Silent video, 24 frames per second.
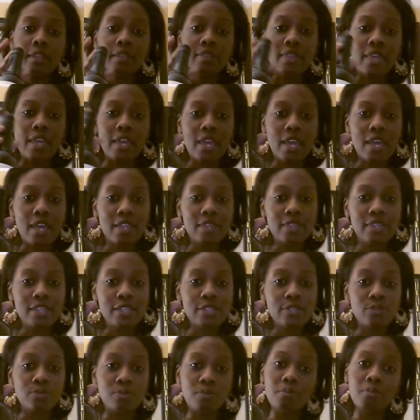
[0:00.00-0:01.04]
they had
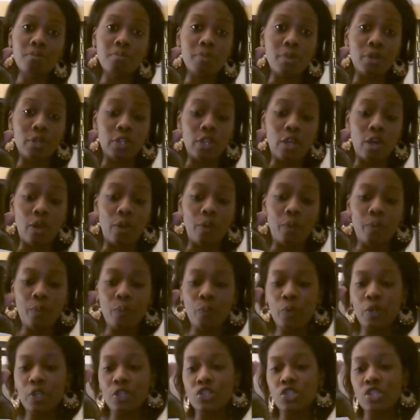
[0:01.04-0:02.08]
this Merlot,
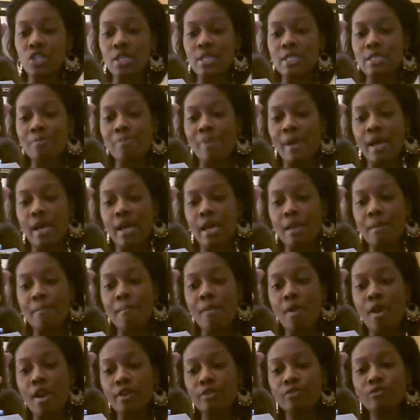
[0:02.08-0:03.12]
which is by
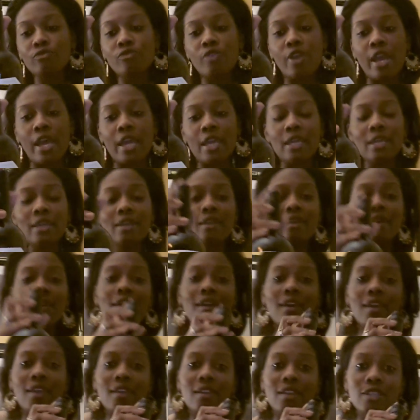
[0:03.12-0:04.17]
Martin Ray,
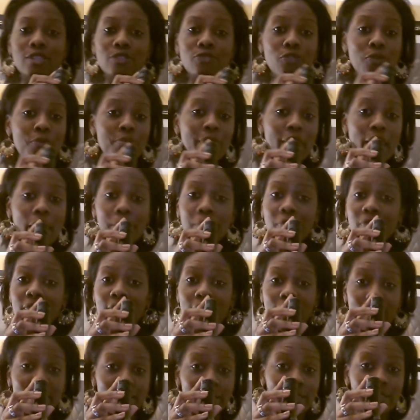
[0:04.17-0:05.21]
and it's from Napa
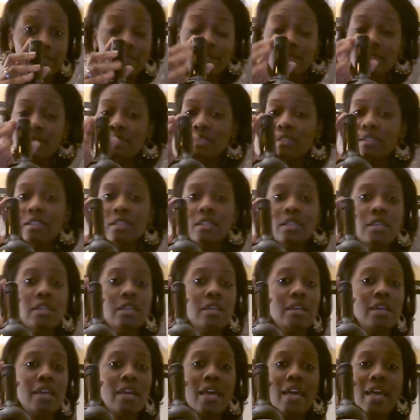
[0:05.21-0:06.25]
Valley.
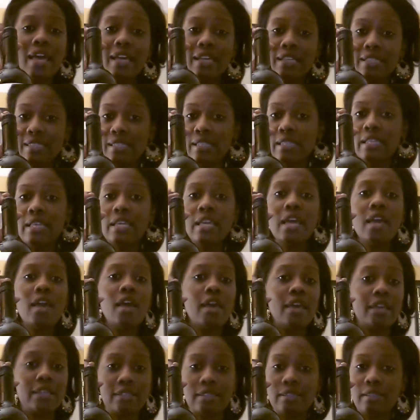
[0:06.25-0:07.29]
Excellent
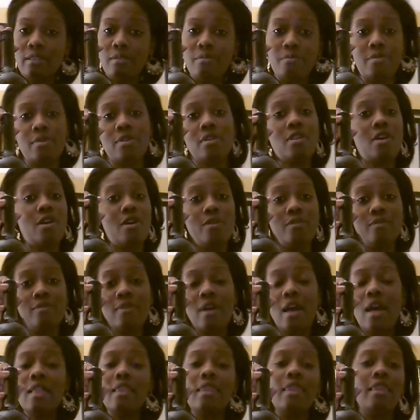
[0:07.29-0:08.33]
Merlot.
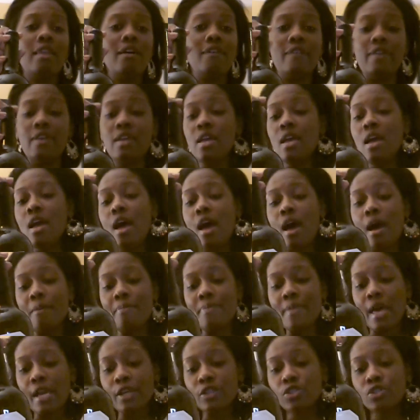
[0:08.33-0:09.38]
I love it.
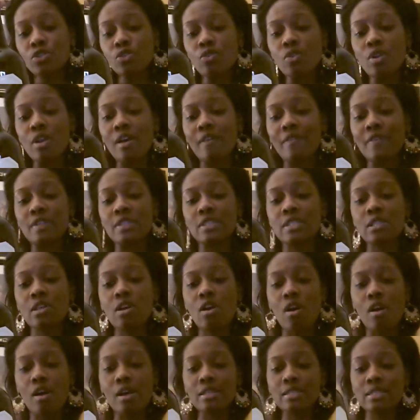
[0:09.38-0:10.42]
I'm not sure of its
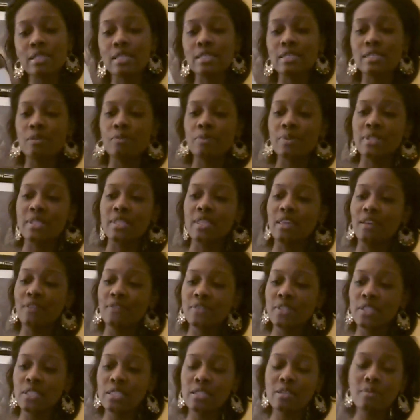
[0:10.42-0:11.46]
cost because it was
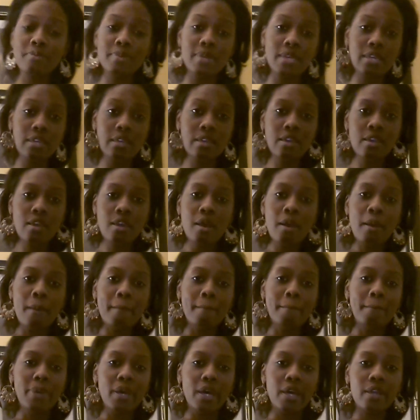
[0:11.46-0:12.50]
gifted to me,
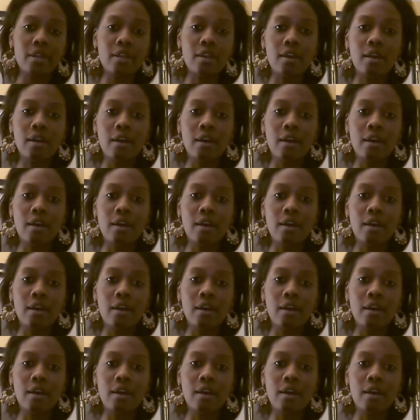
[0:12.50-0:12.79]
but